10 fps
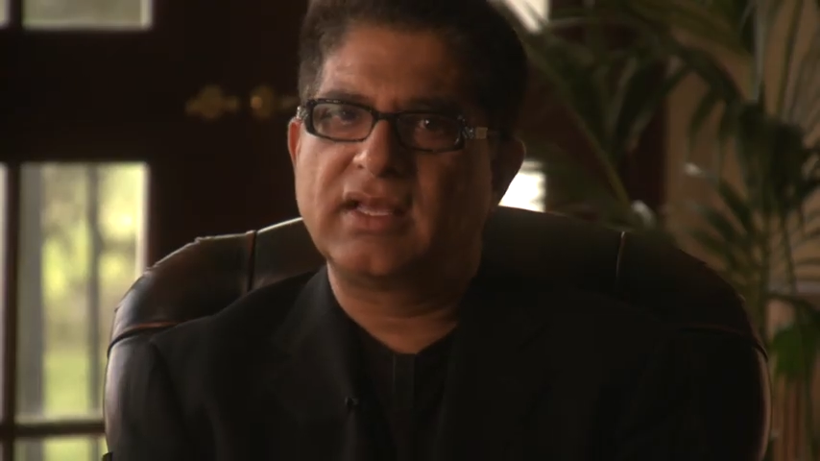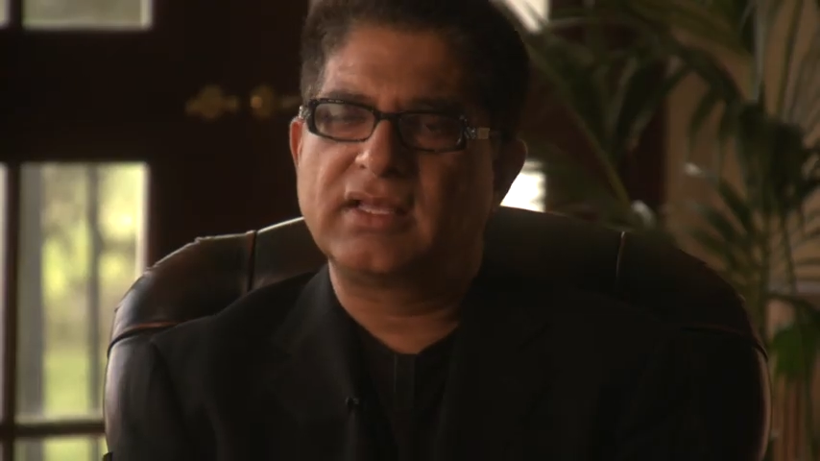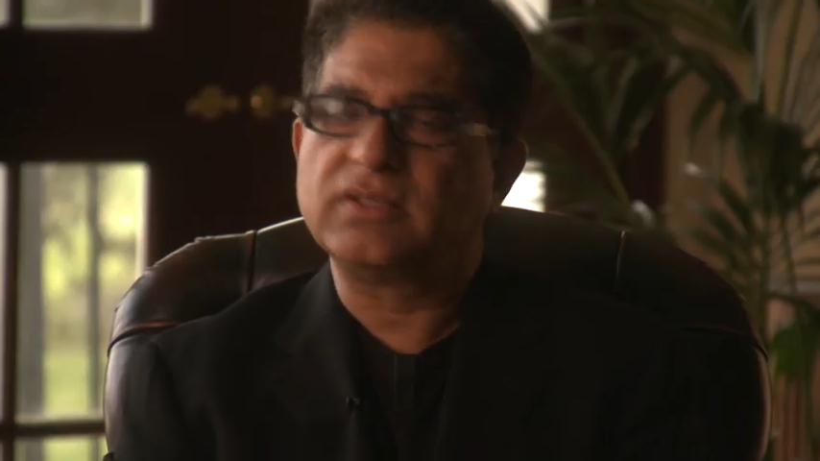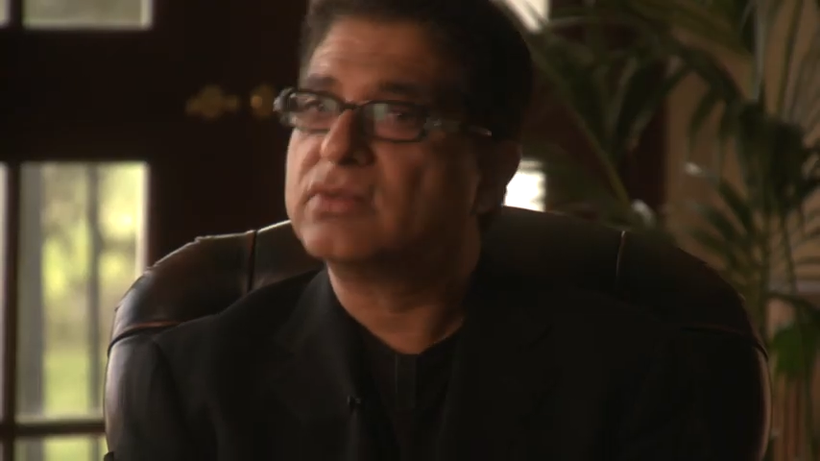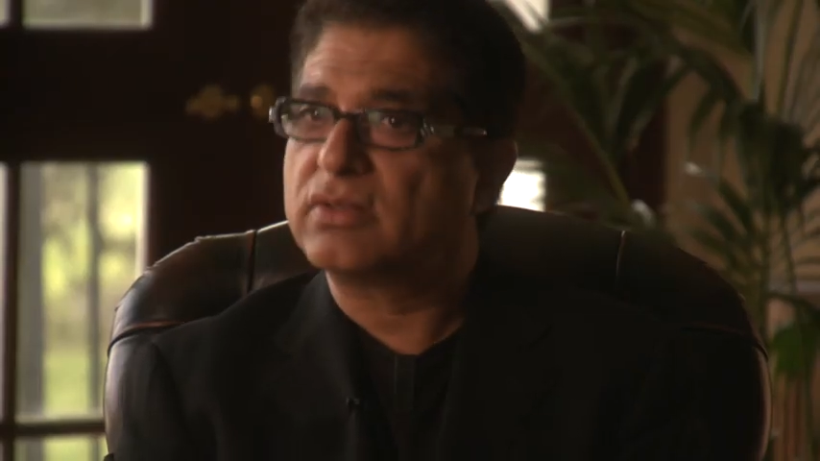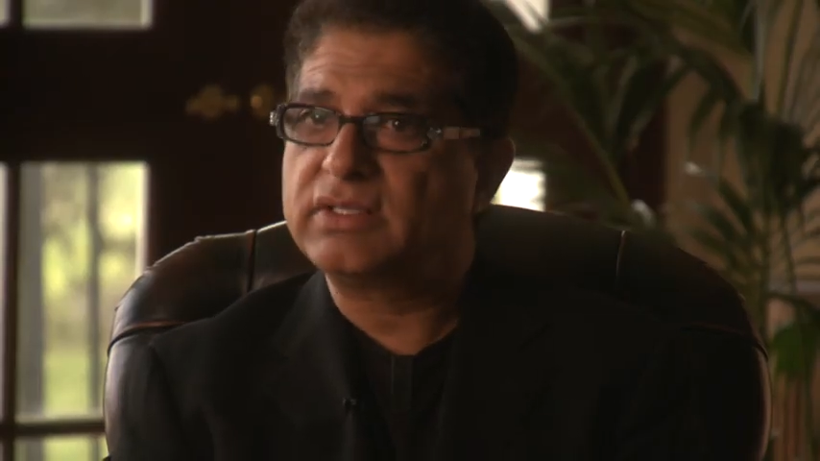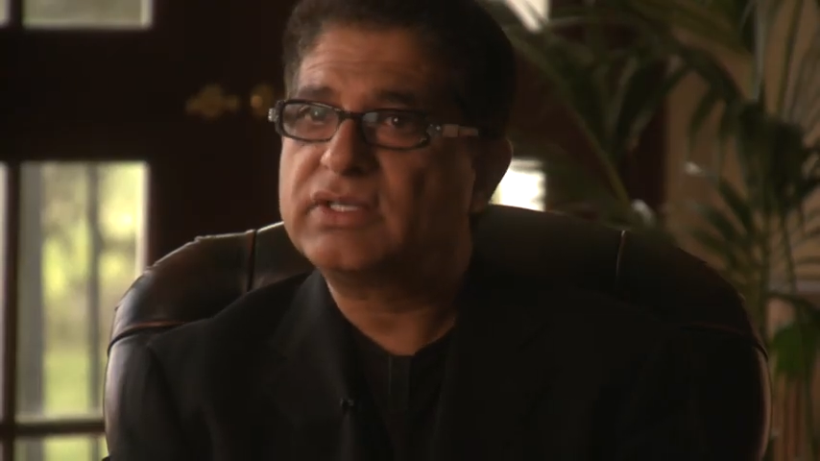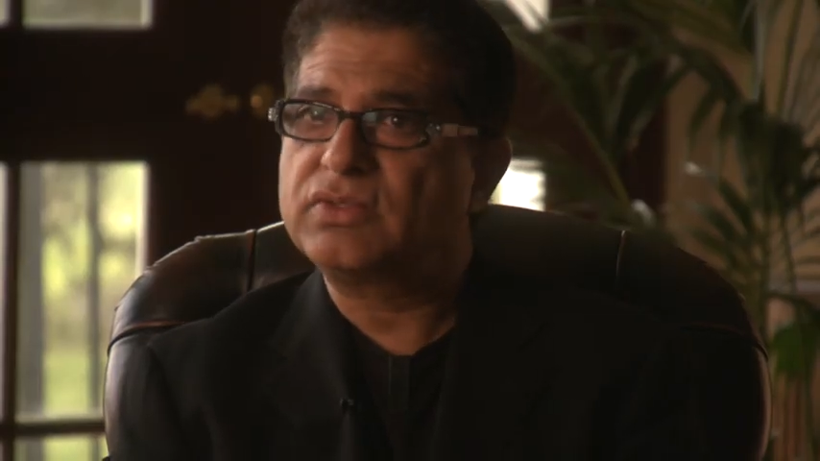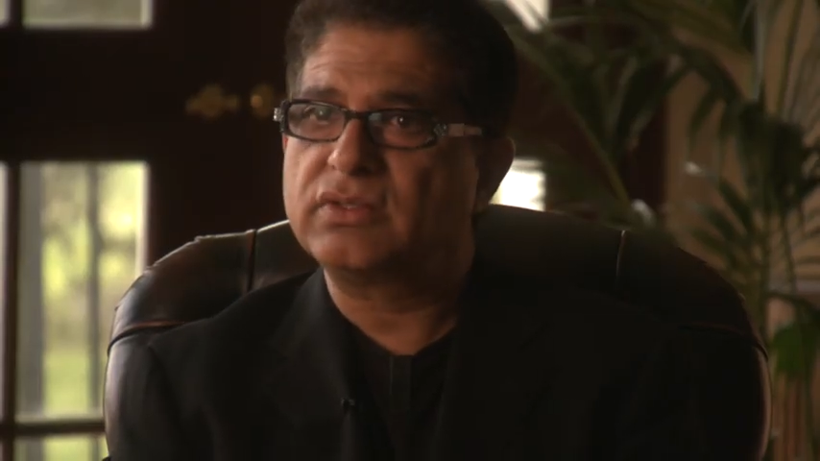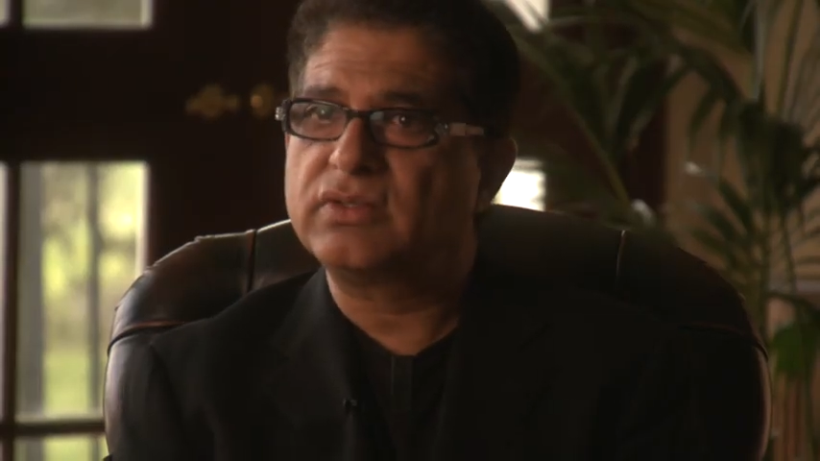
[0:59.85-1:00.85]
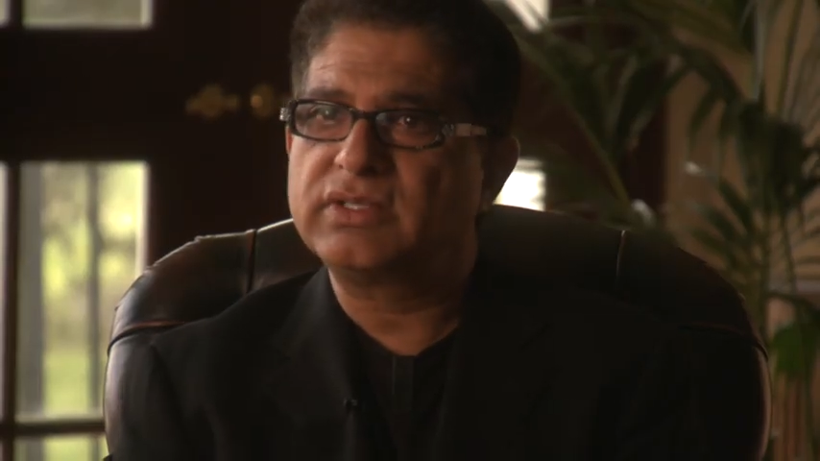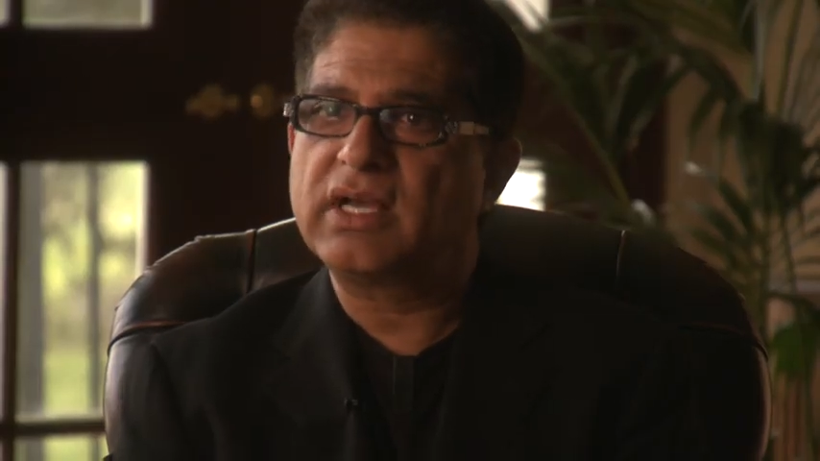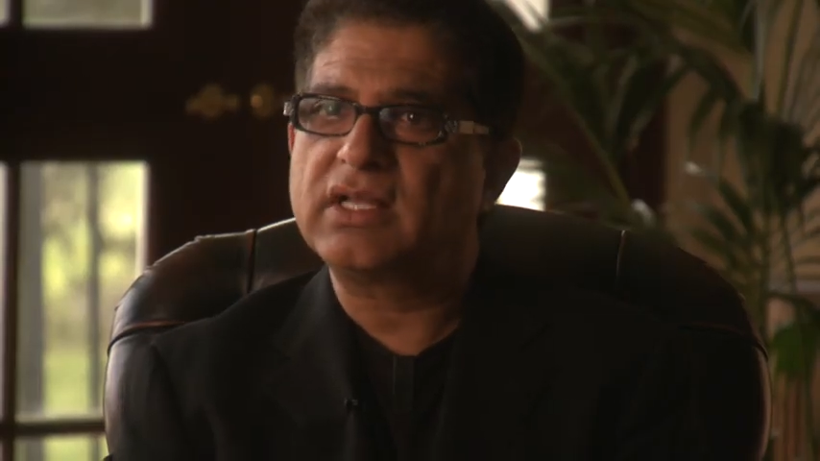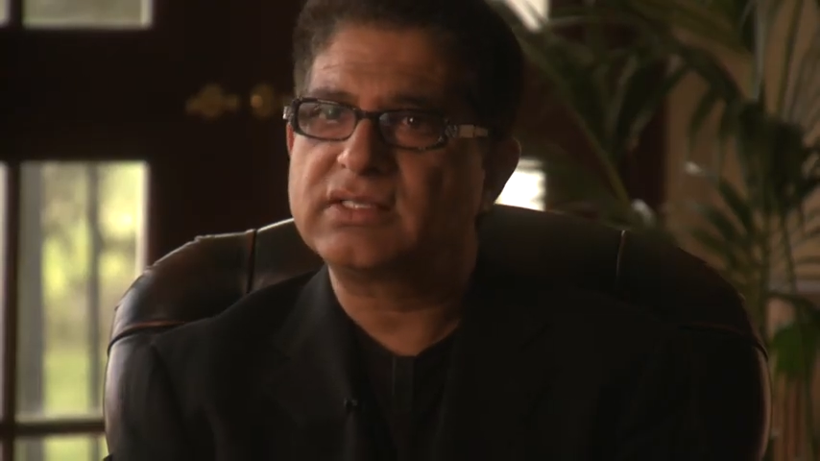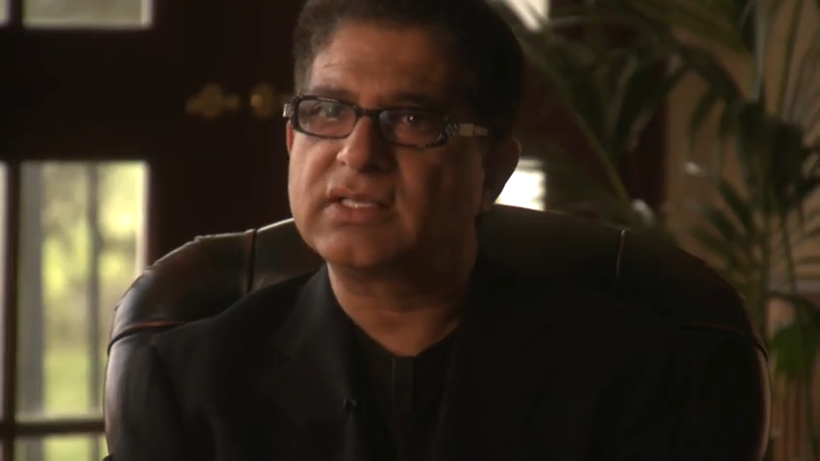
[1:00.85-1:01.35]
And you don't need to know the
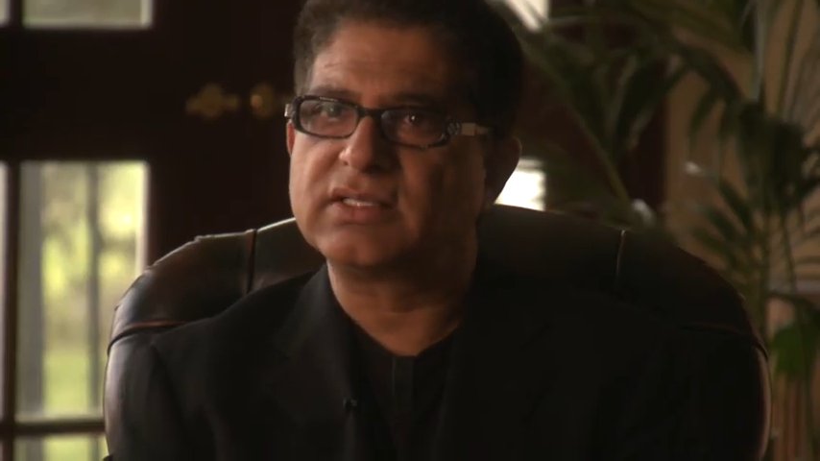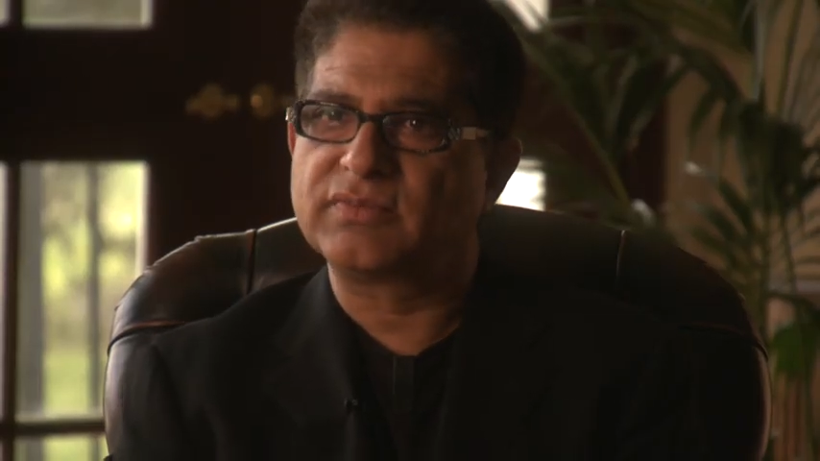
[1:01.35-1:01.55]
answers.